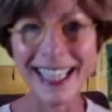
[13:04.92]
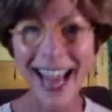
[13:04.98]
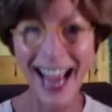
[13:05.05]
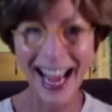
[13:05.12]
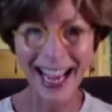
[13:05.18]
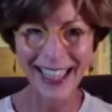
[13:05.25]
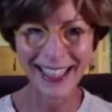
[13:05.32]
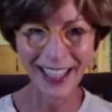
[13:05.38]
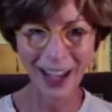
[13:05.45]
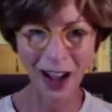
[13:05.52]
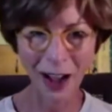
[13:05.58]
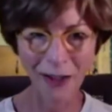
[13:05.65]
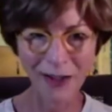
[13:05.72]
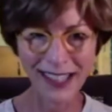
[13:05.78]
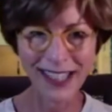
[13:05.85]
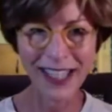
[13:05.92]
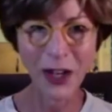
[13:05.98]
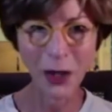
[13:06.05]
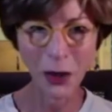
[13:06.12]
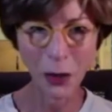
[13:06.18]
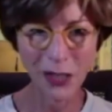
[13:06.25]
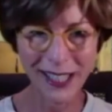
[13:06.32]
in handcuffs,
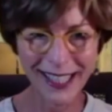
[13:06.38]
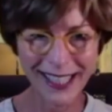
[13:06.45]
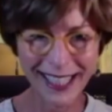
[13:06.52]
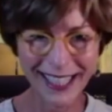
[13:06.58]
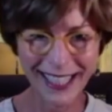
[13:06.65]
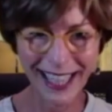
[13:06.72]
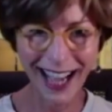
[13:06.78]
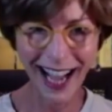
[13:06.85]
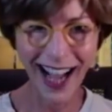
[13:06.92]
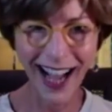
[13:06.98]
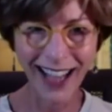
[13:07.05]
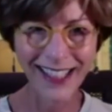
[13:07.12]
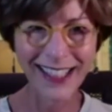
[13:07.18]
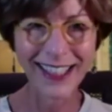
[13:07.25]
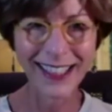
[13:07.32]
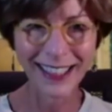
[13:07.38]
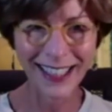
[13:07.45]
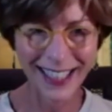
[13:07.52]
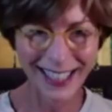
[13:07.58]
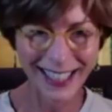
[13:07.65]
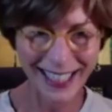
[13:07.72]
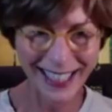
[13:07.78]
Kristen Cox,
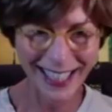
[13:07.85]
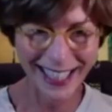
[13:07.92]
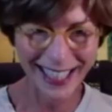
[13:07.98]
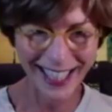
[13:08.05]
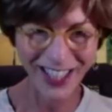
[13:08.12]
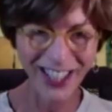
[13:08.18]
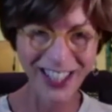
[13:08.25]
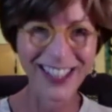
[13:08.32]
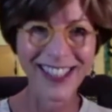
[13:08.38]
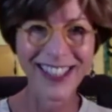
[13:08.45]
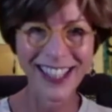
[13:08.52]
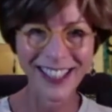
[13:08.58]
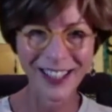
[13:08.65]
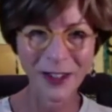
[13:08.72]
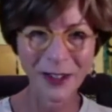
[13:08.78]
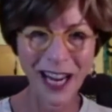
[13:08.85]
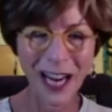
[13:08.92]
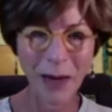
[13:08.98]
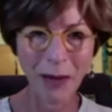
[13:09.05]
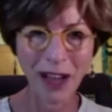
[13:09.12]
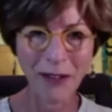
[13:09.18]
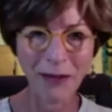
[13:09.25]
Linda Teach, because that's her
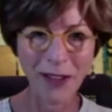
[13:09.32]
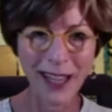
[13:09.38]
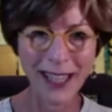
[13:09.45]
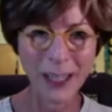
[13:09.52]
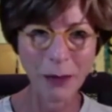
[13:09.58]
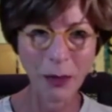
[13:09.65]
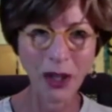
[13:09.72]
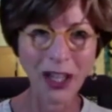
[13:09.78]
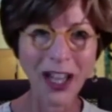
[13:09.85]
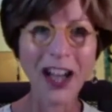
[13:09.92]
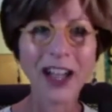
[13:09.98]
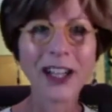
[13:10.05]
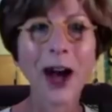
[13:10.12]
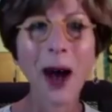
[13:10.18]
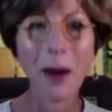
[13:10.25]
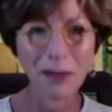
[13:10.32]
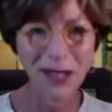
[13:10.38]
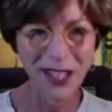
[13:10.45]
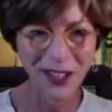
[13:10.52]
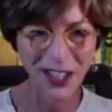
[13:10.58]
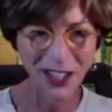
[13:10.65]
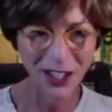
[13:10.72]
name on Facebook, come
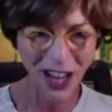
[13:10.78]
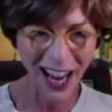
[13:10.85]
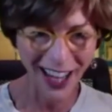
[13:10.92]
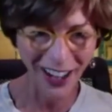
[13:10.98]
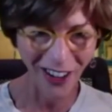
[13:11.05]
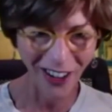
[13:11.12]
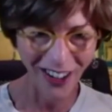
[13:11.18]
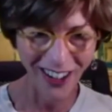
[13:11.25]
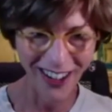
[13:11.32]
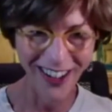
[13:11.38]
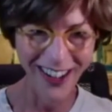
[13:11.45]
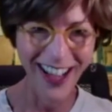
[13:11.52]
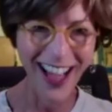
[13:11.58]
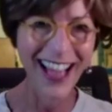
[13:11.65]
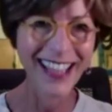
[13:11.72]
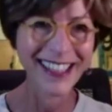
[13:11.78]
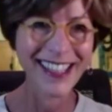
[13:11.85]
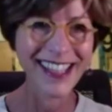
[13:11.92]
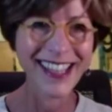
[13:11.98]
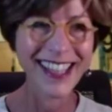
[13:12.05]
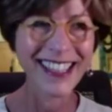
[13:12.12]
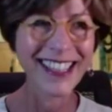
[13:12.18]
to the jail.
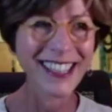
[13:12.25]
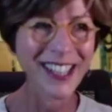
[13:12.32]
And